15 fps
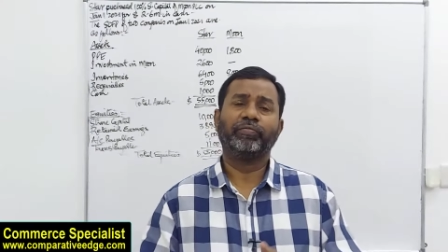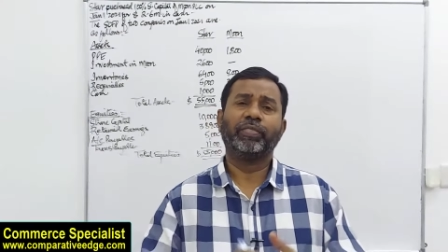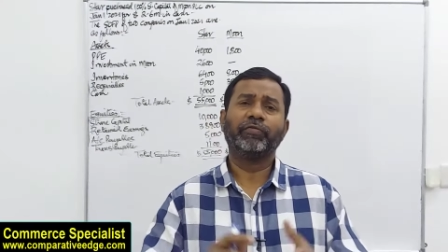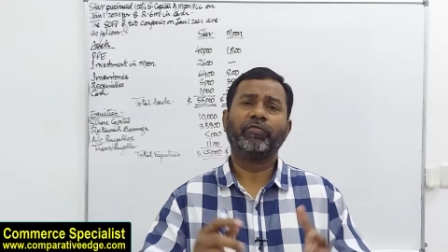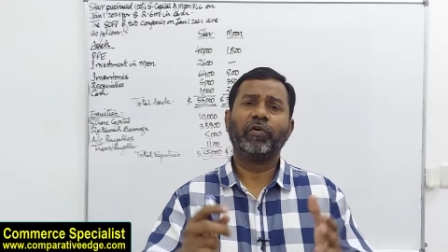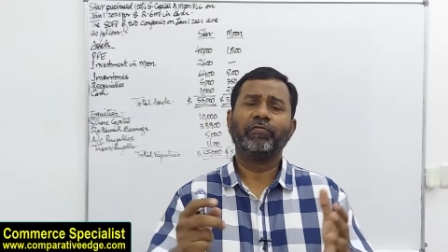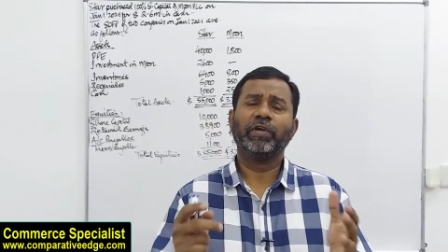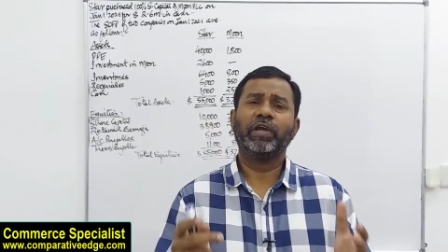
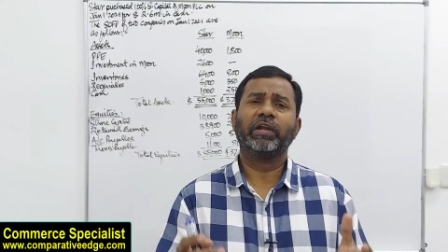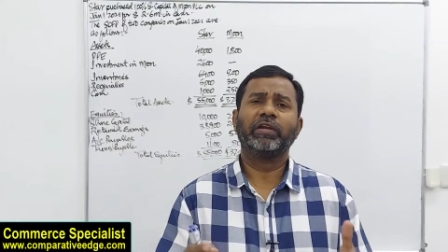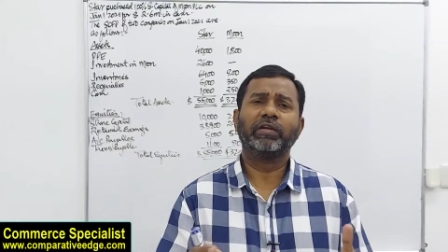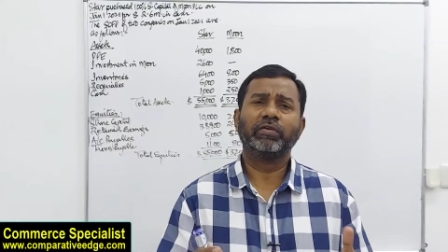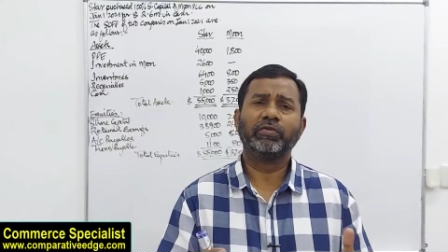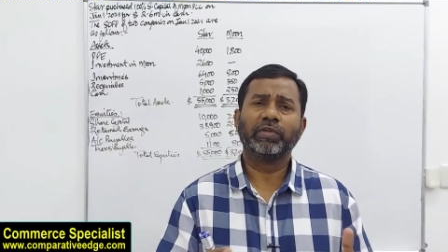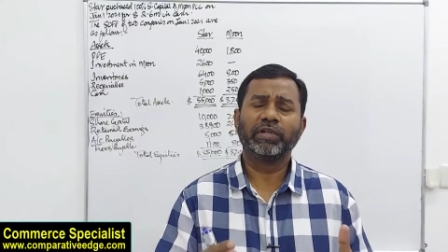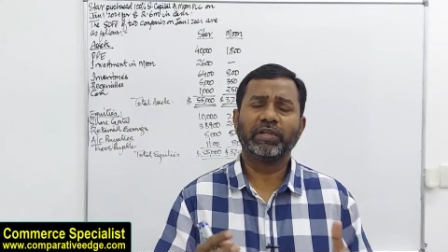before we get
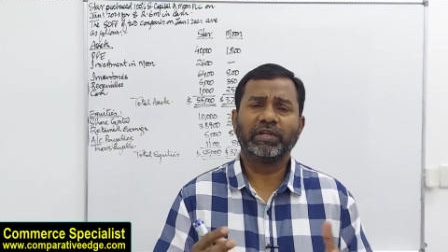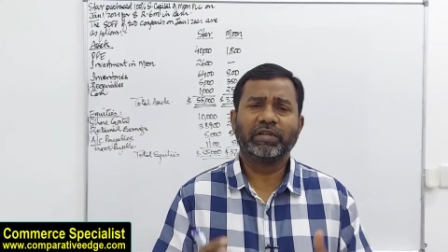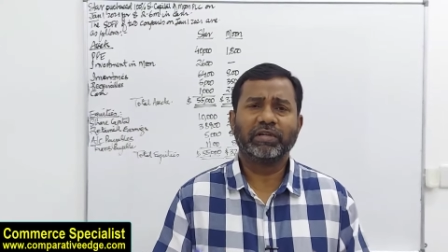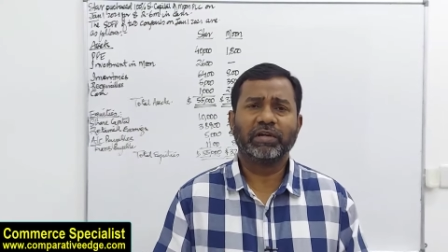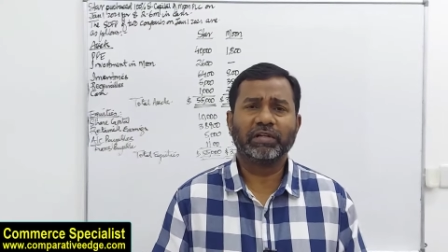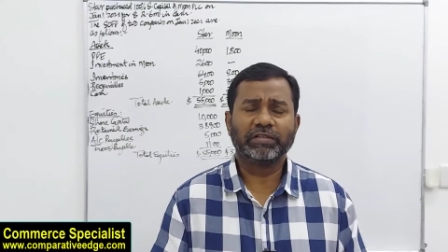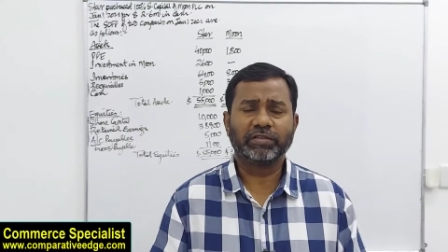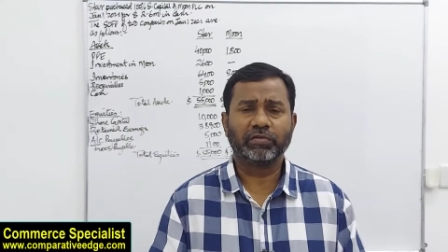into the
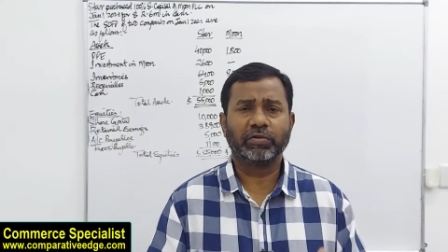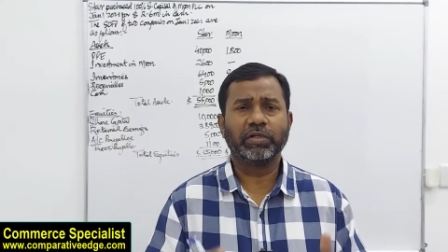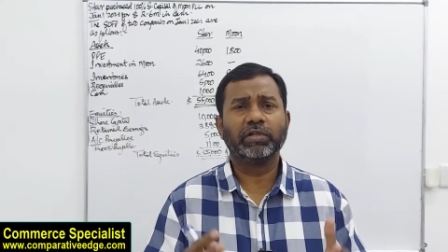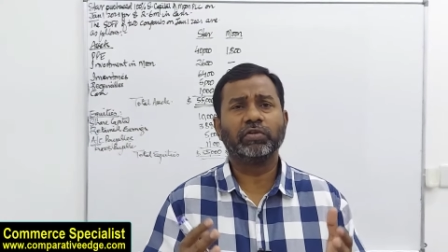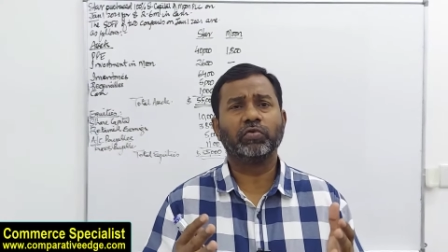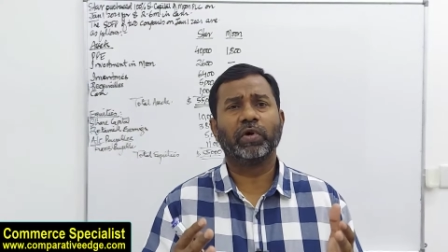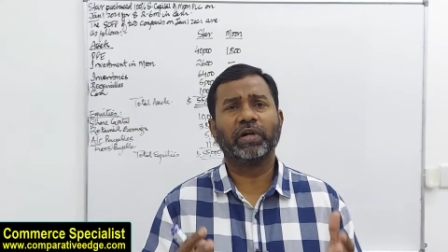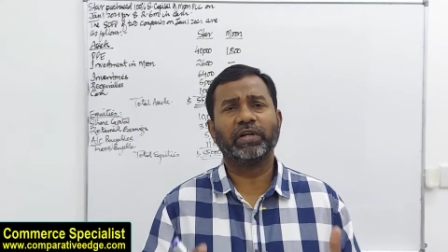details you
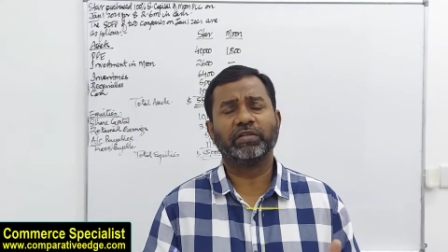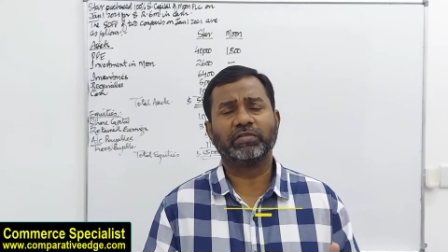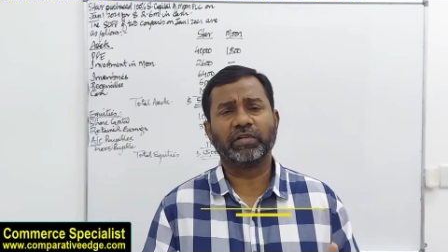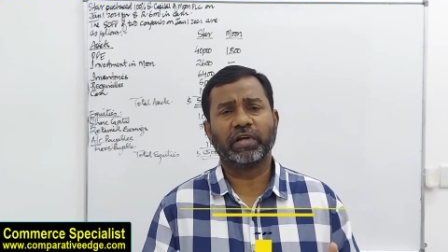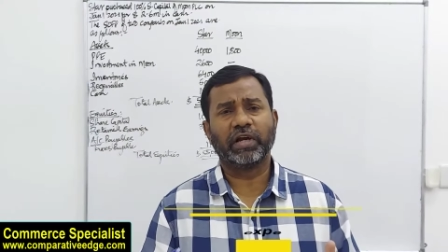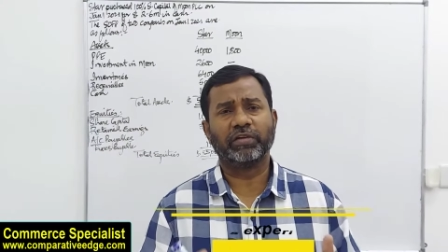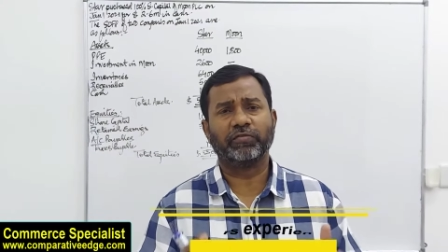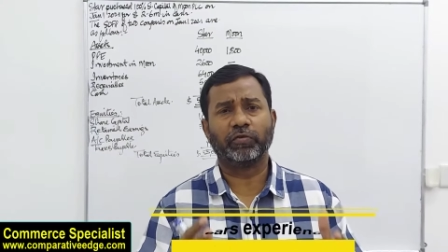need to
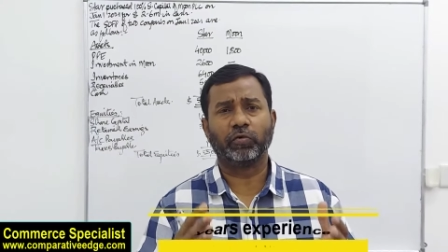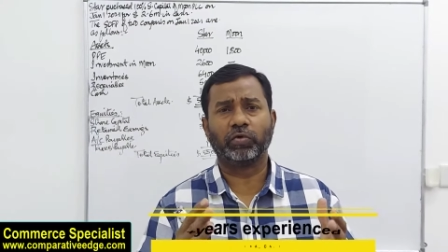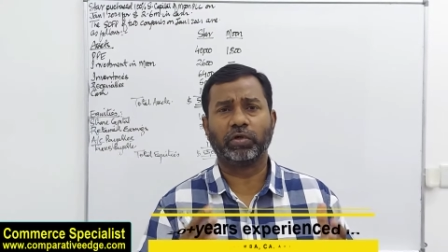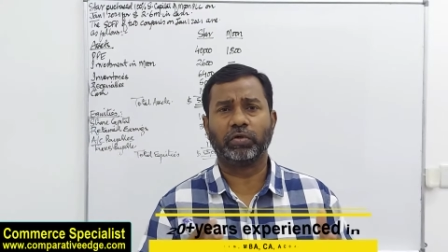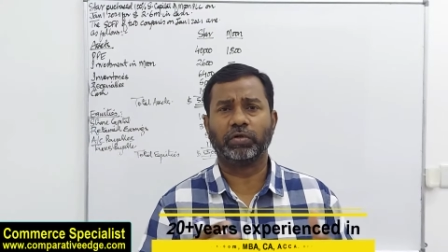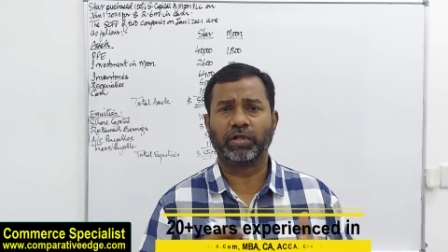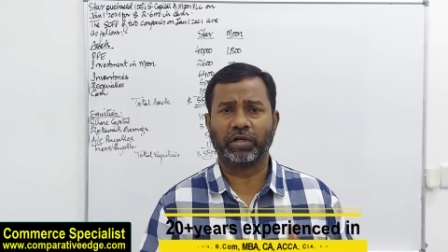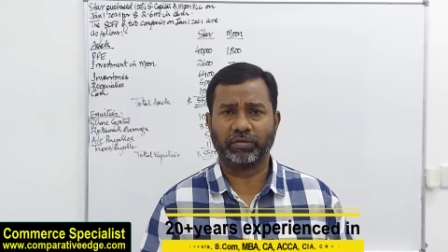understand few
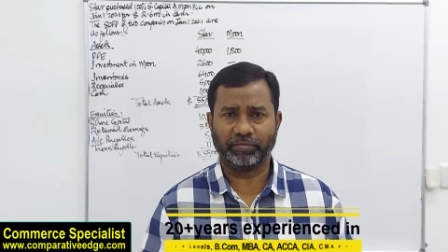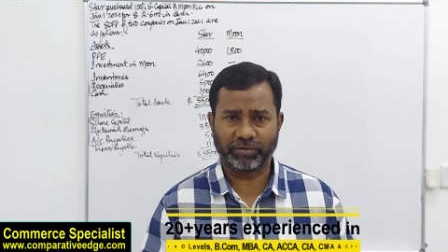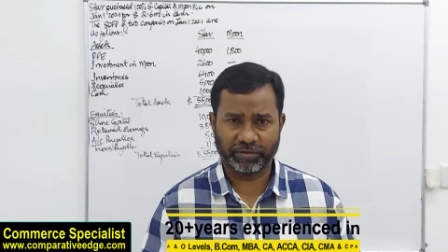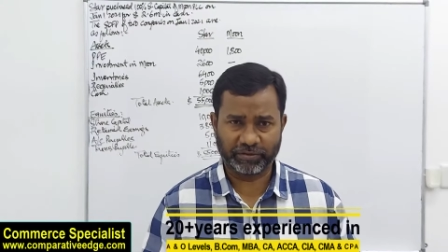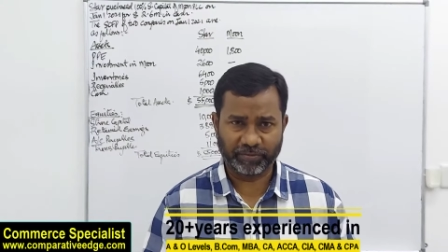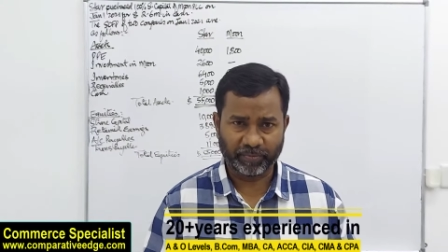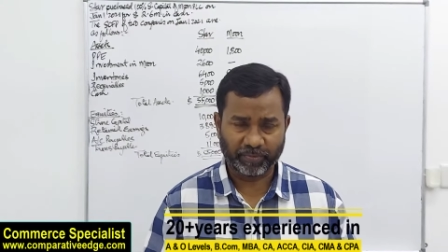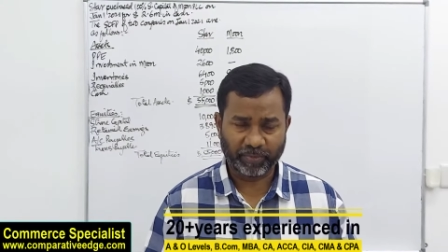key
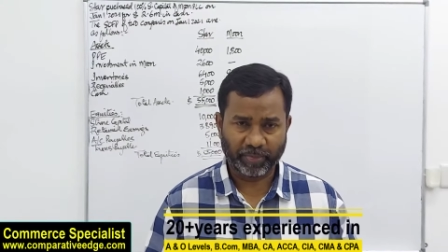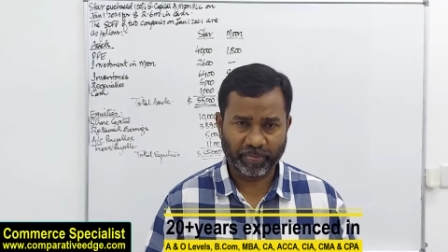terms